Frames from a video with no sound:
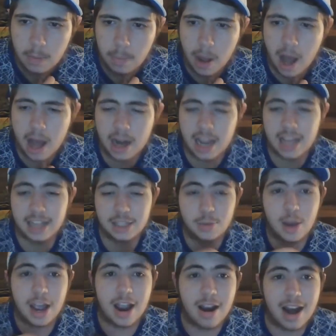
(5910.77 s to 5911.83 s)
Bunnings
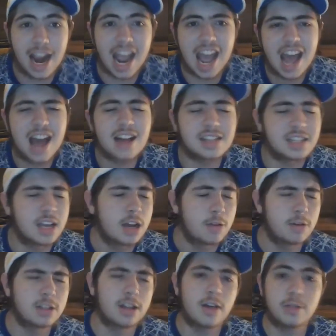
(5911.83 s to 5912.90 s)
Warehouse,
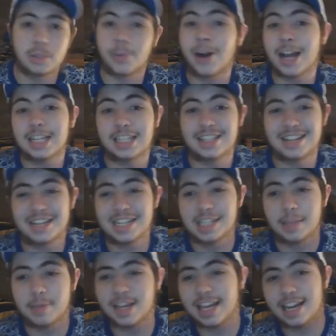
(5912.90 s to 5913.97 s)
where lowest prices are just
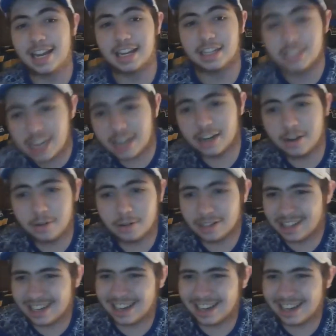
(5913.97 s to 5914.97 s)
the beginning. Down.